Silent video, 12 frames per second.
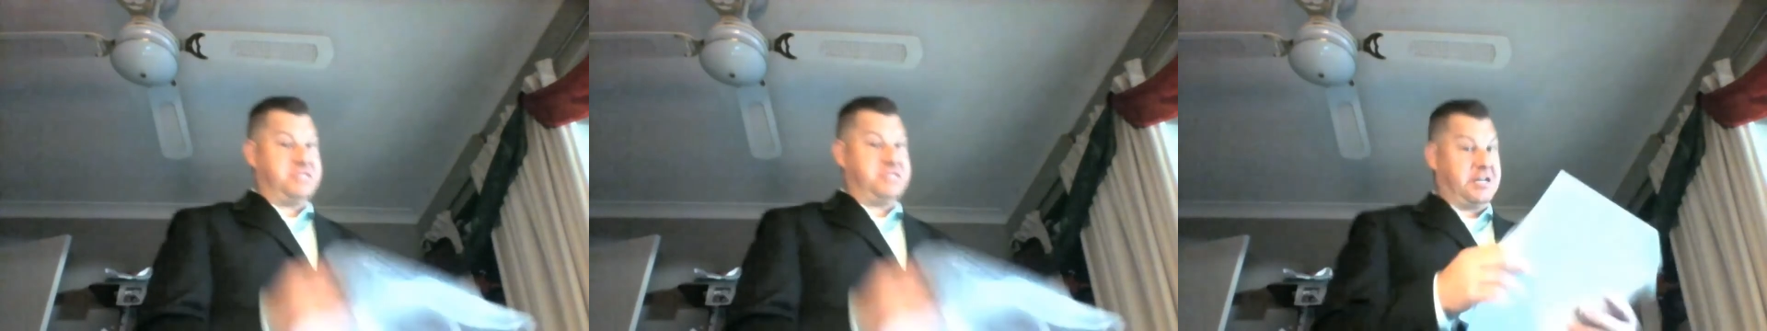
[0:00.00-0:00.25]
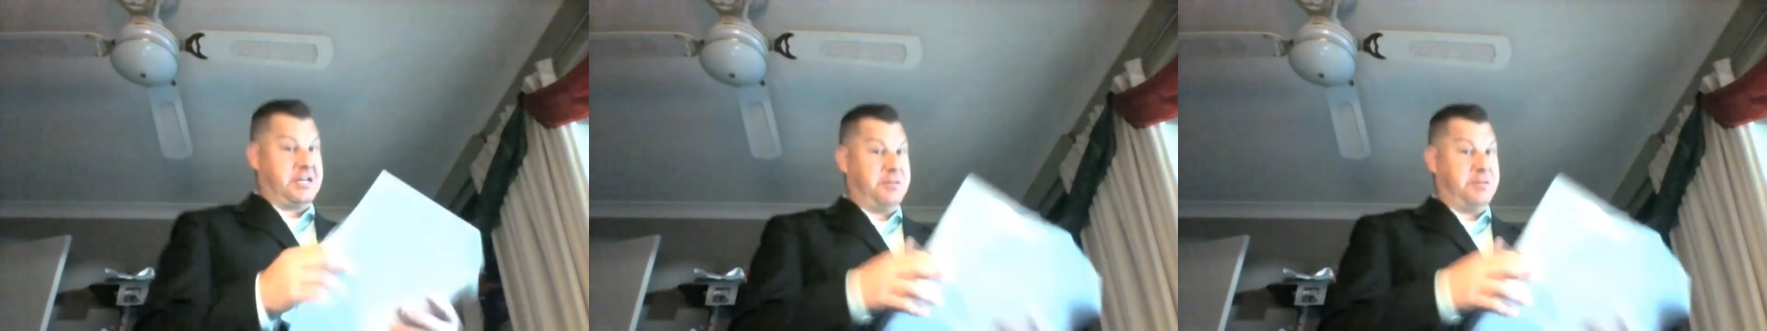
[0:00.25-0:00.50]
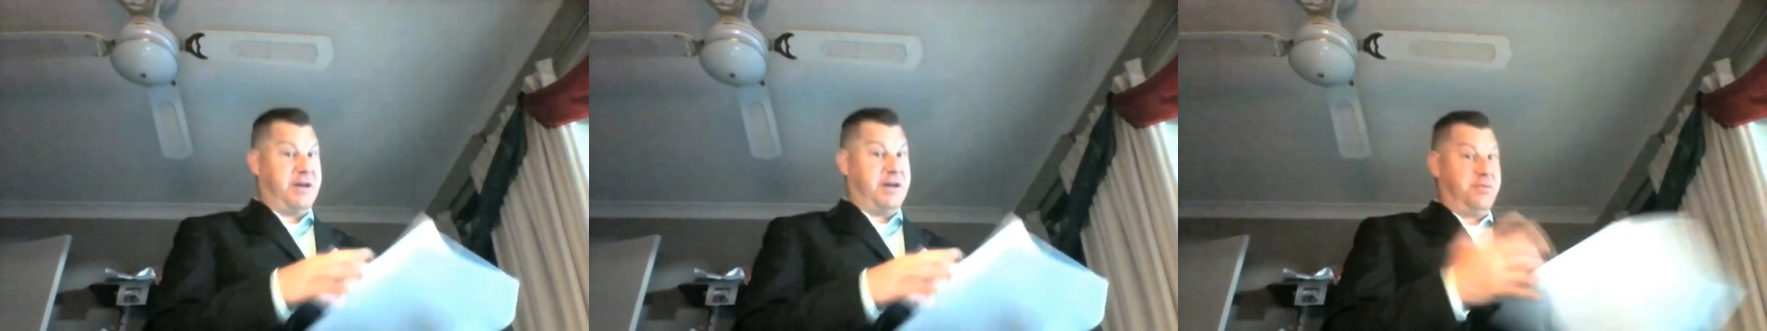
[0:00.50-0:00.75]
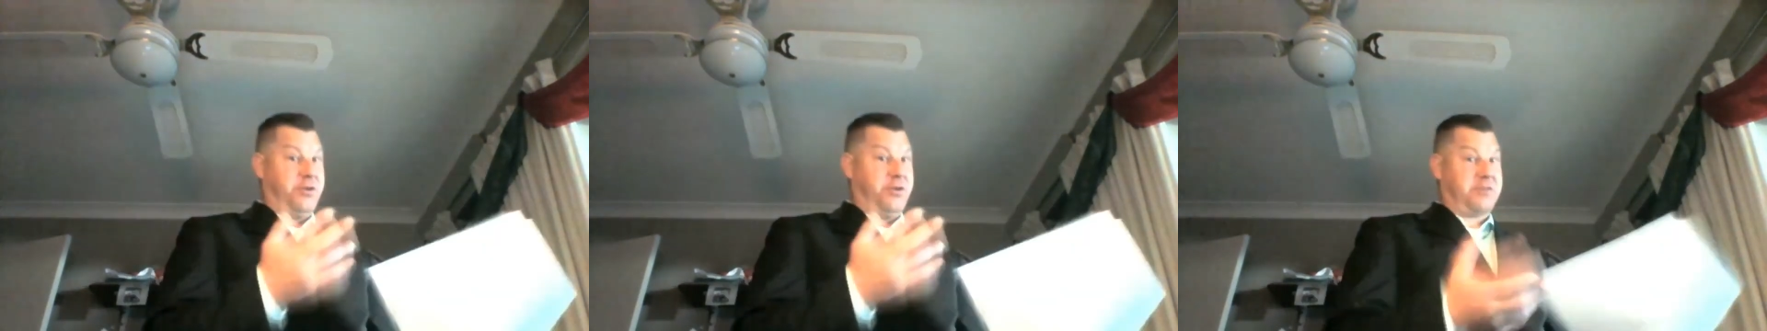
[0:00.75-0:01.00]
checking the
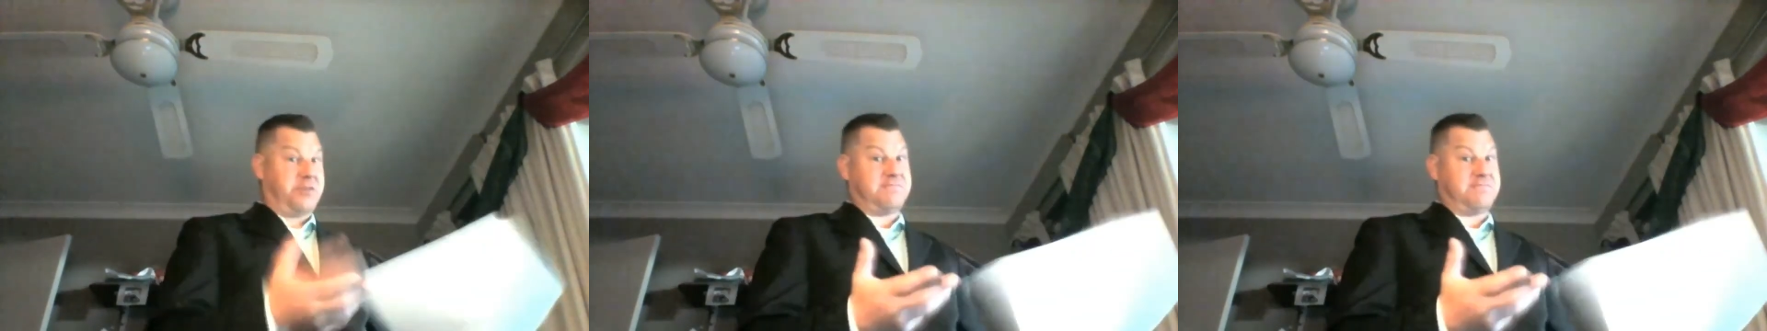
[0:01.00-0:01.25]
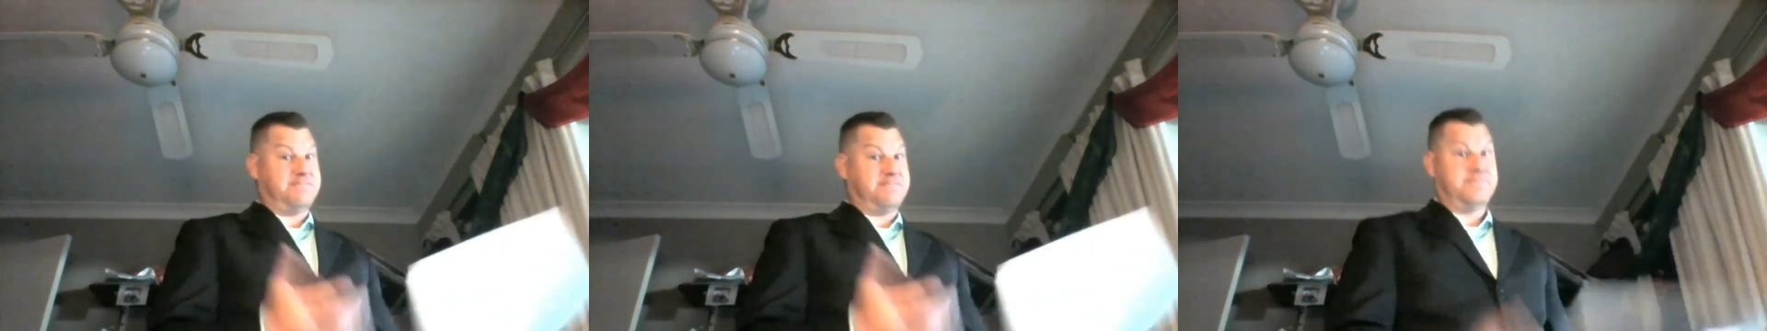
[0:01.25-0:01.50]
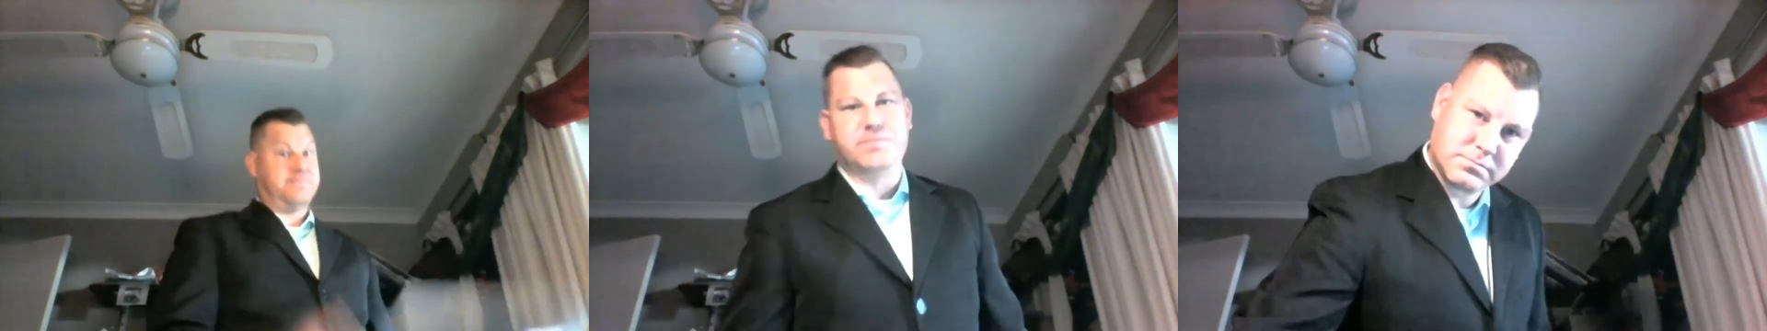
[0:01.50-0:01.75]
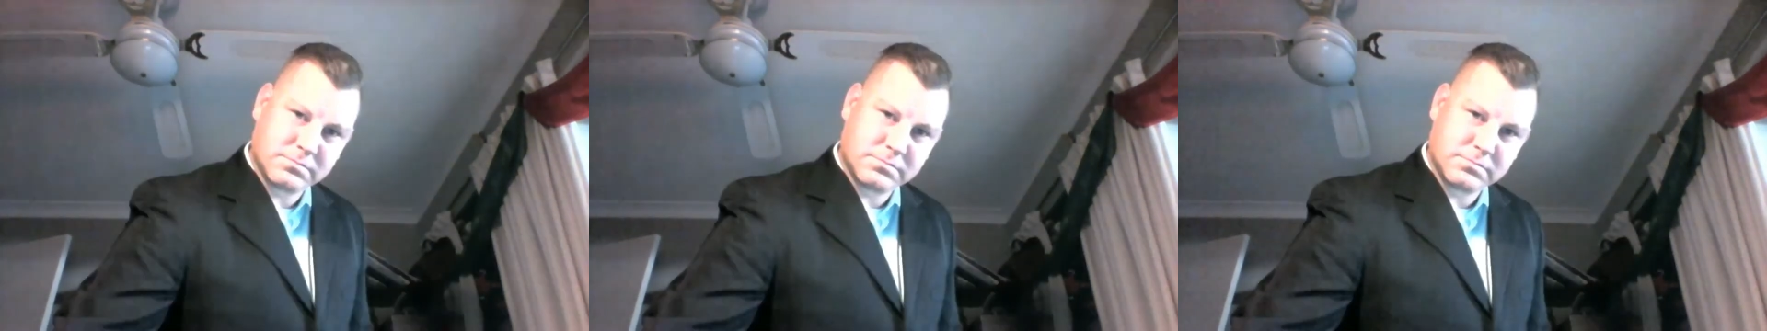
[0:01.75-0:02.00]
paperwork.
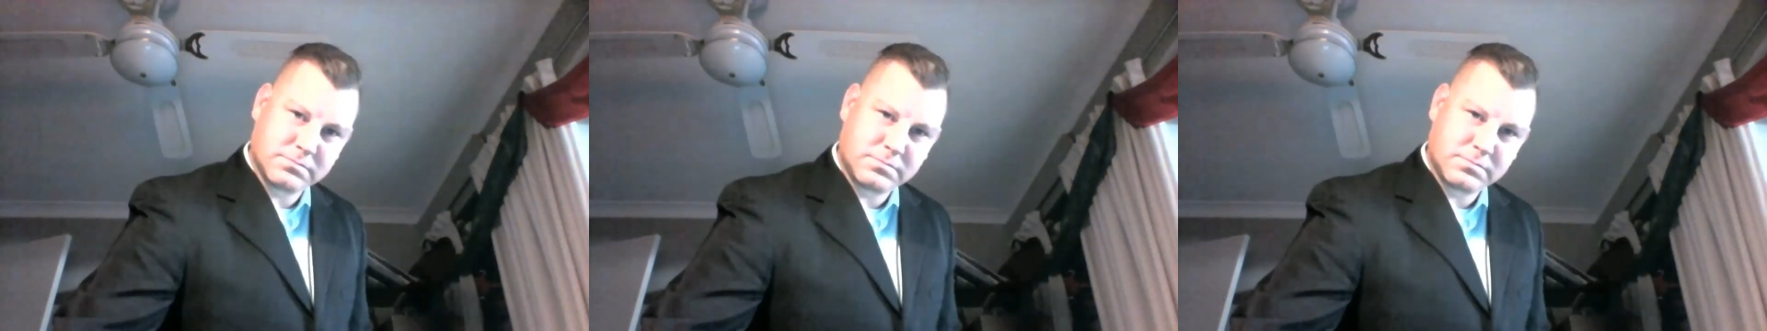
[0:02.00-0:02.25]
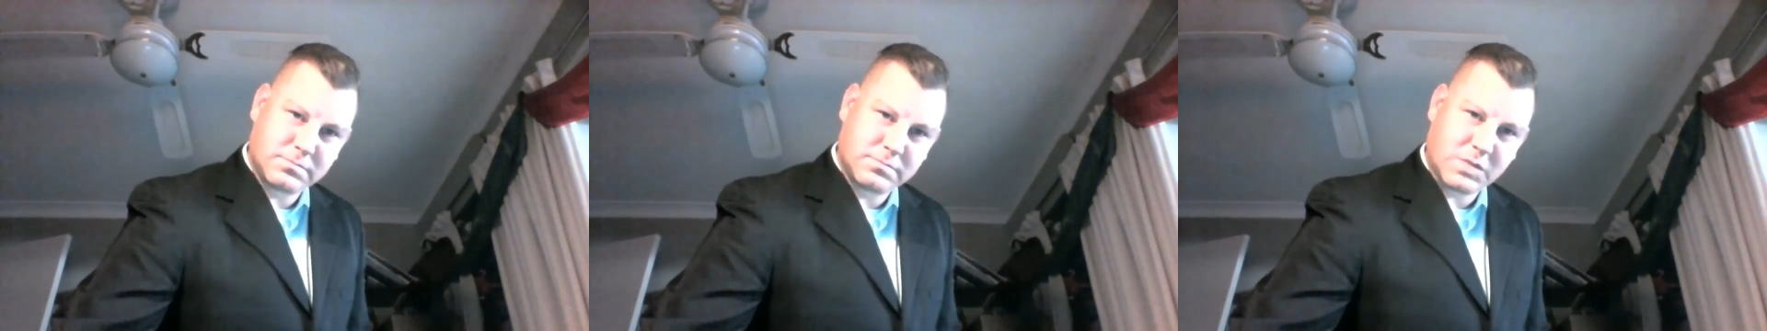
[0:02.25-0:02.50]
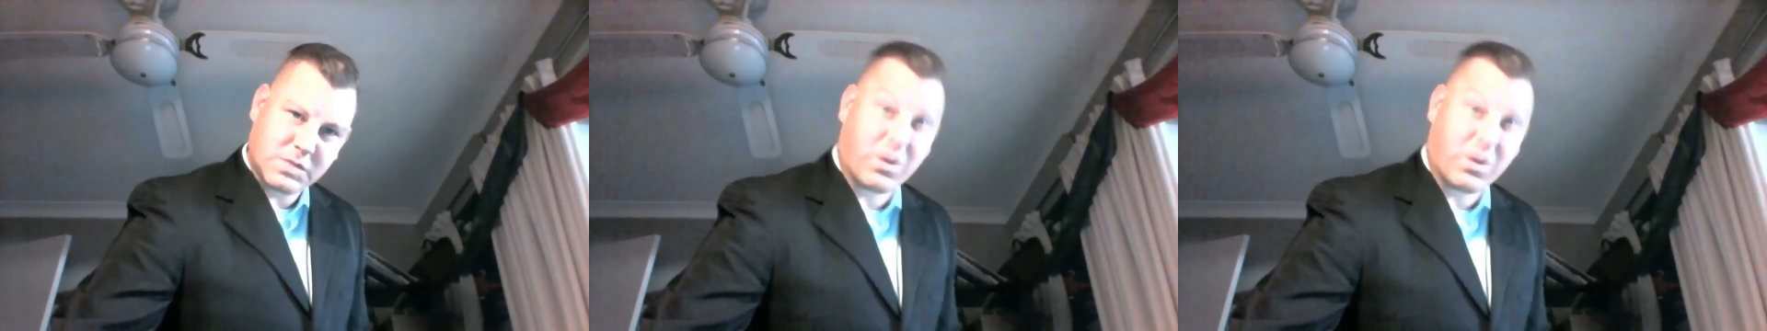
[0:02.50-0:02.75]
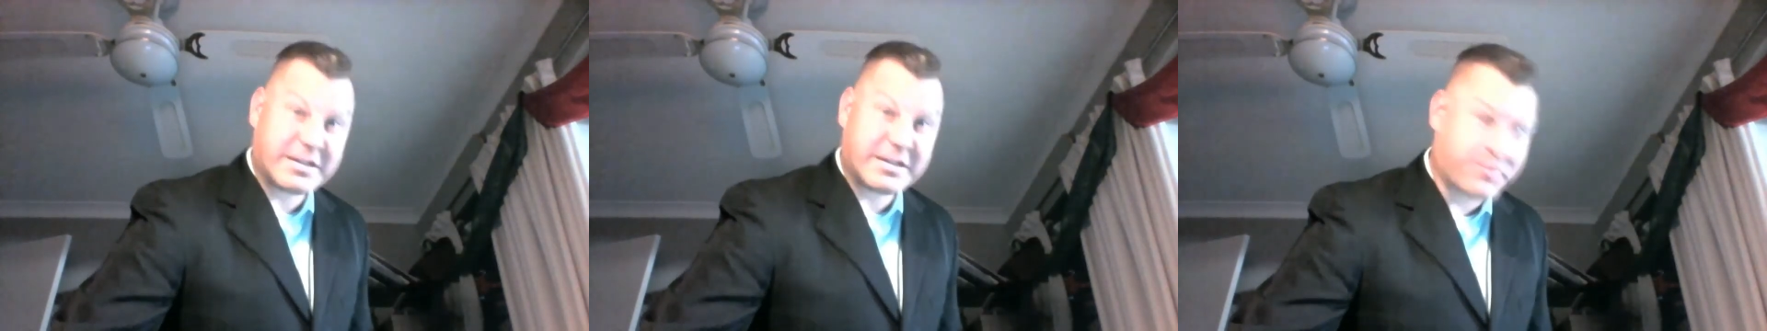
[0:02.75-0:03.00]
Why is
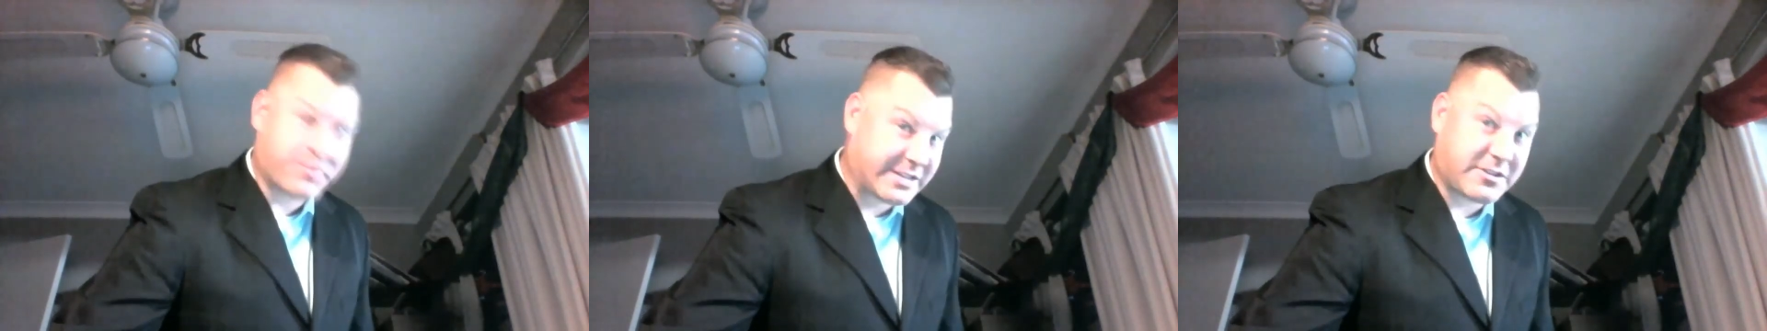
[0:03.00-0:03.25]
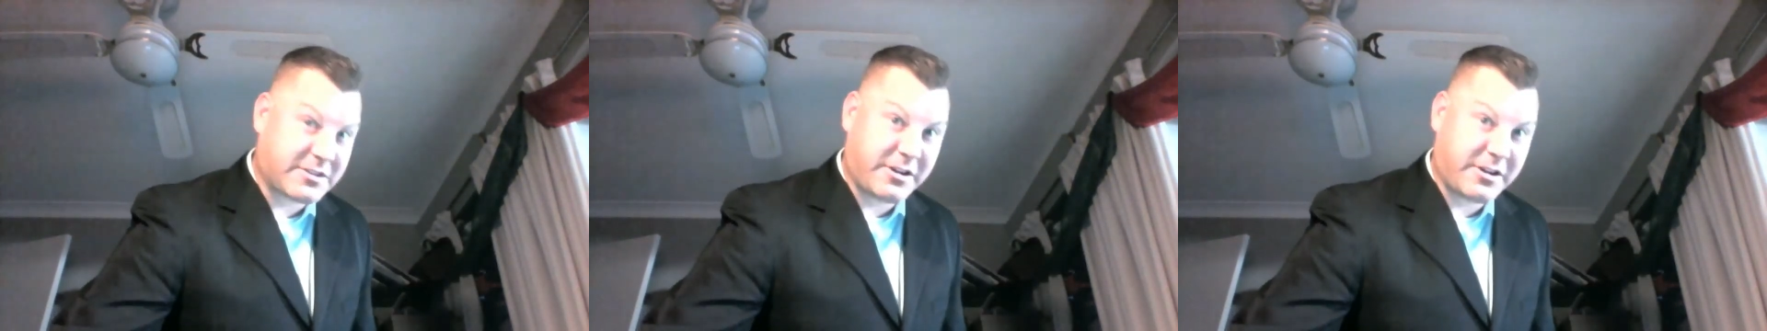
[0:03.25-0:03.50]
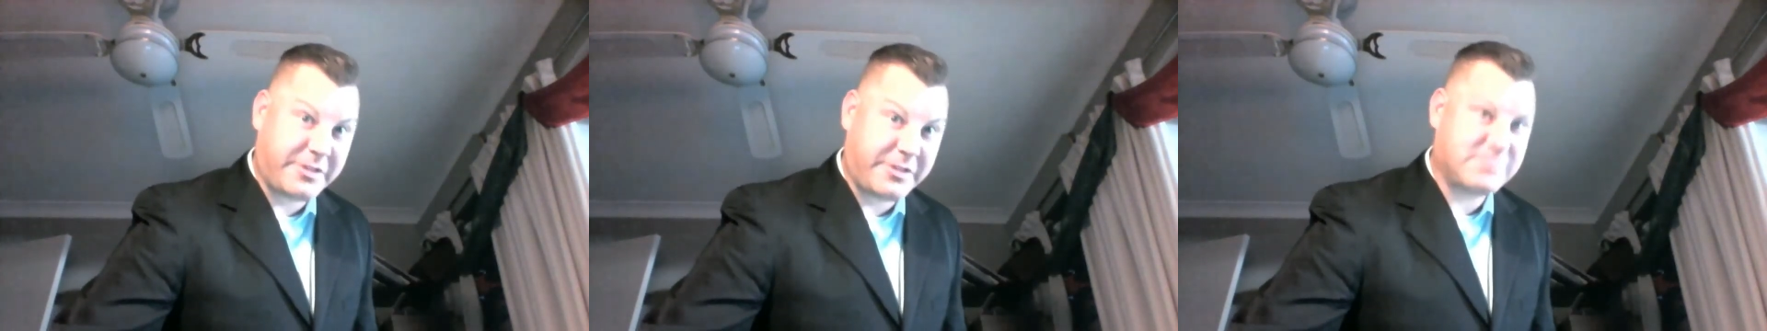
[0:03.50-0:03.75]
the rent so low?